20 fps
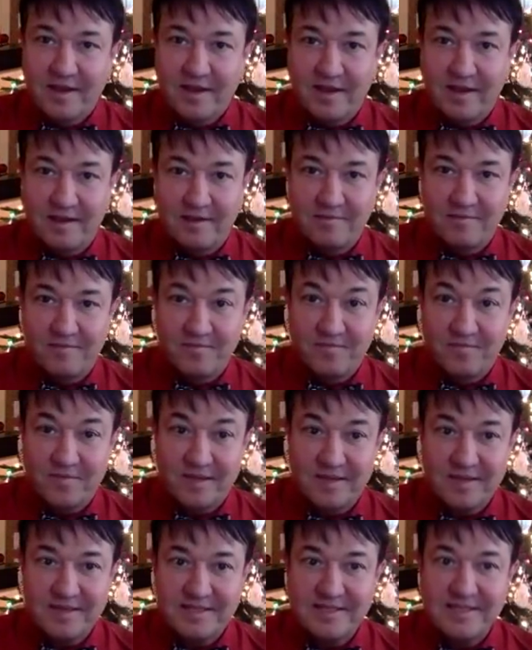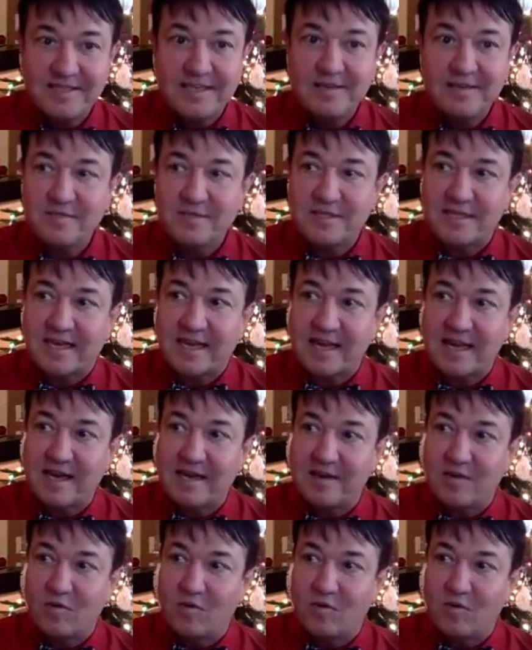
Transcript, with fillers: um, it seems to kind